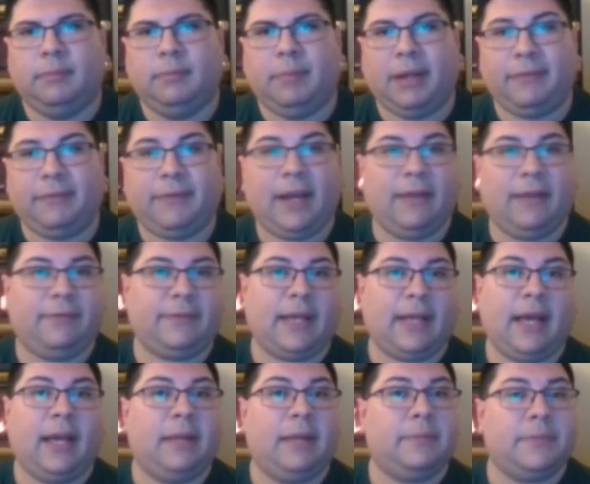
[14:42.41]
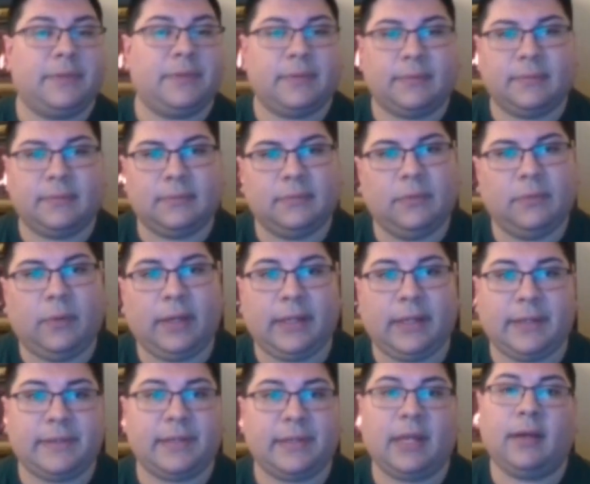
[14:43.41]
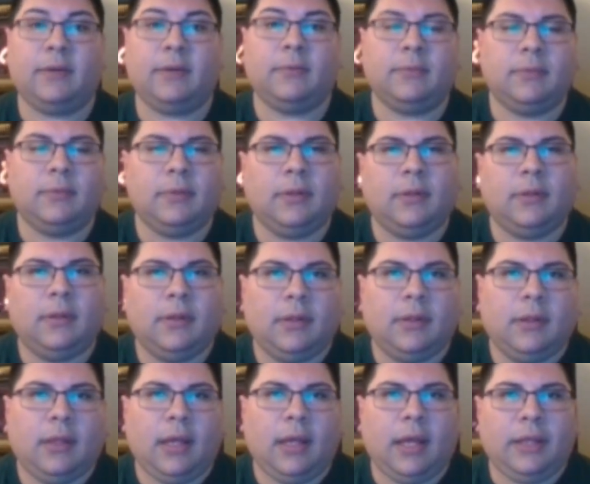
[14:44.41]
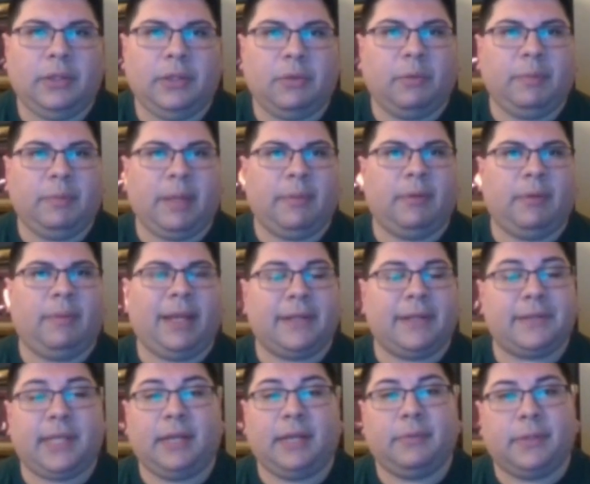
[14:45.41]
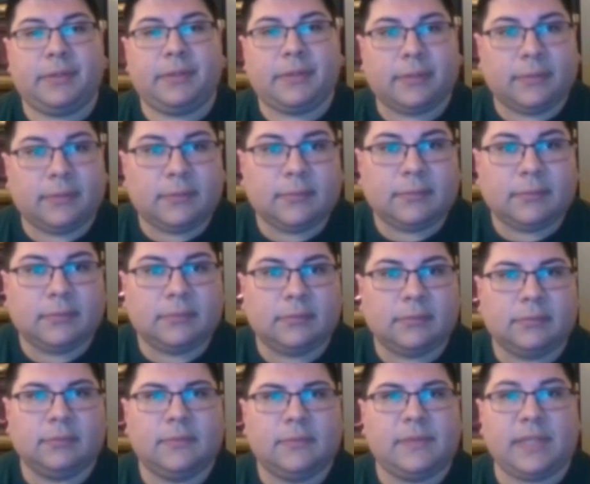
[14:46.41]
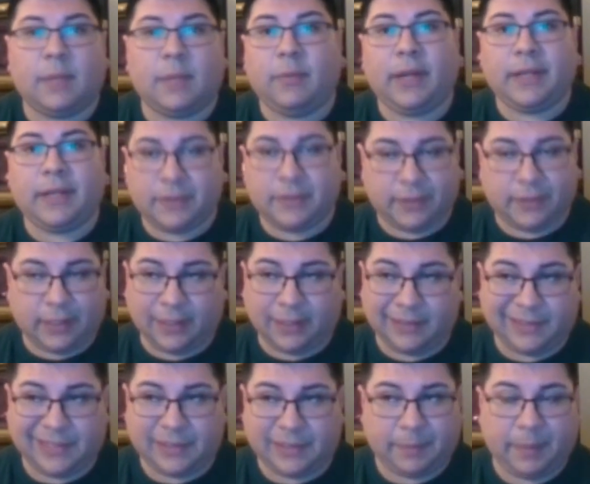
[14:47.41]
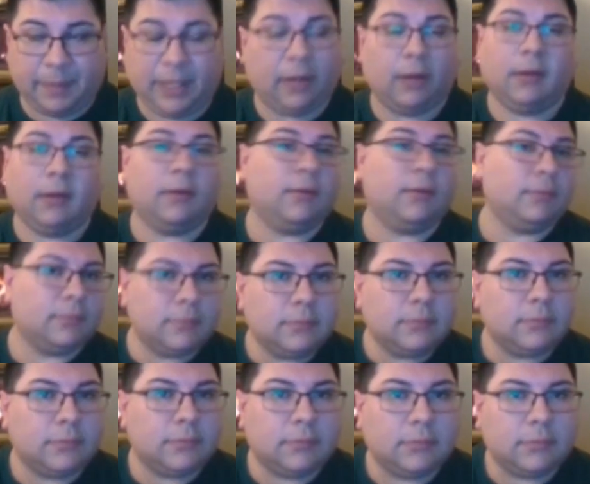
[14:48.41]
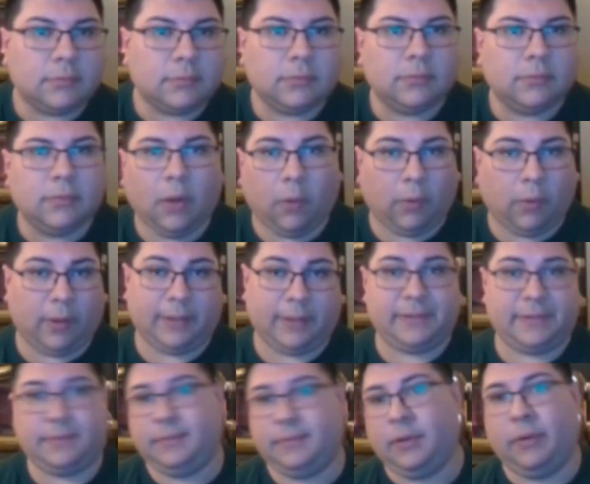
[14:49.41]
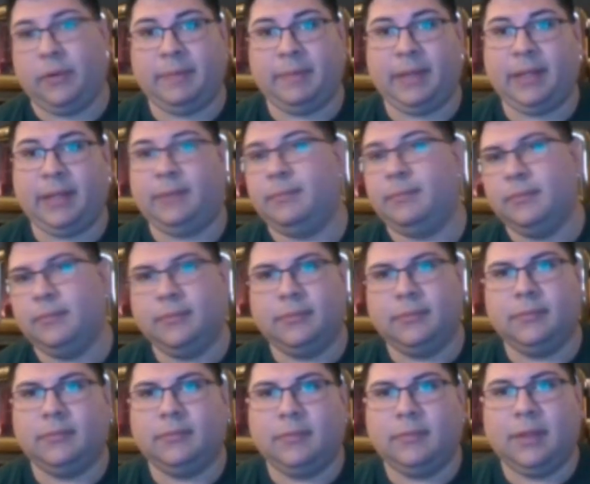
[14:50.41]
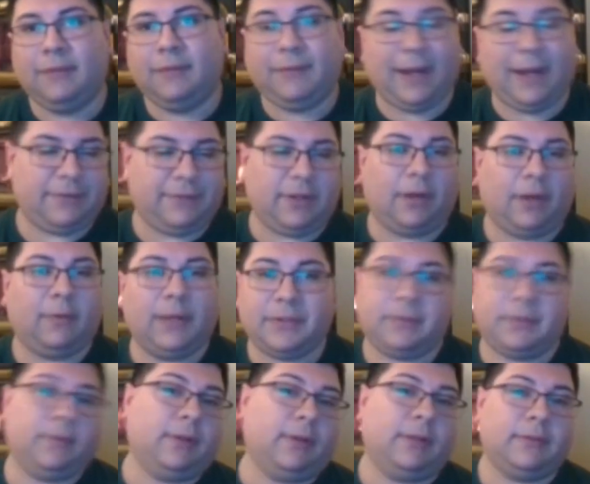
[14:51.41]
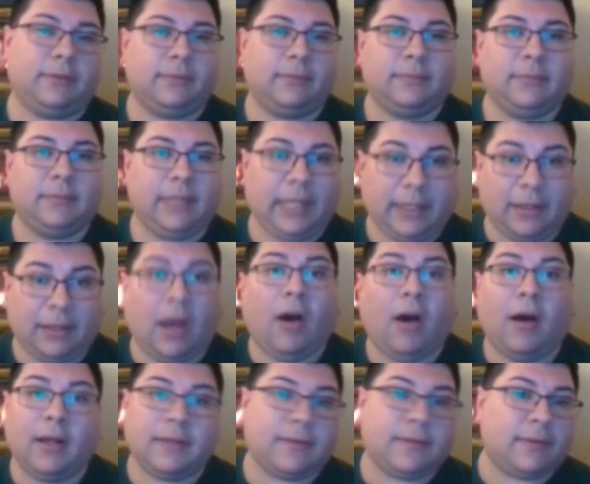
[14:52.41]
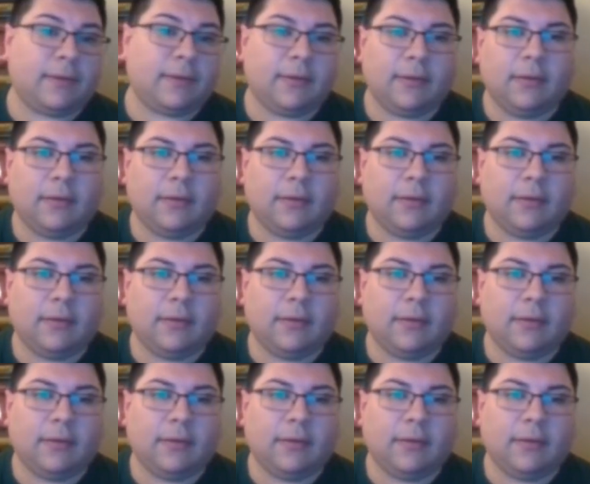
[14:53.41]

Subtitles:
by 5 times what it is now. You won't be able to make a sandwich. Subway is just going to disappear, or it's going to be a 5-star restaurant in cost.